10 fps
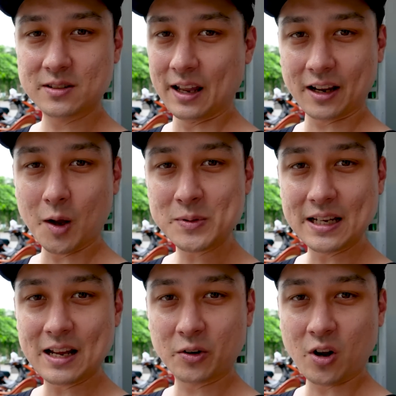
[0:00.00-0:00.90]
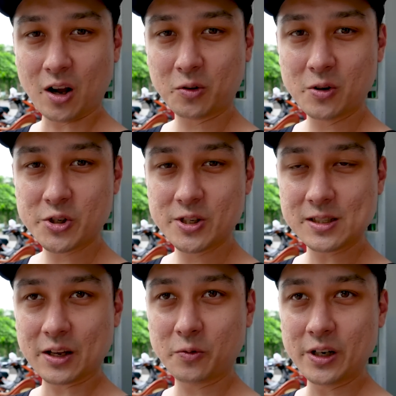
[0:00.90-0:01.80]
like upside down
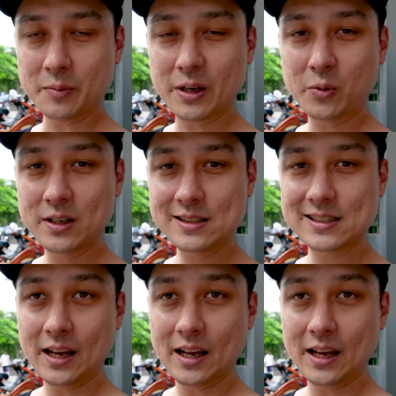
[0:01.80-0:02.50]
cockroaches, like really big ones.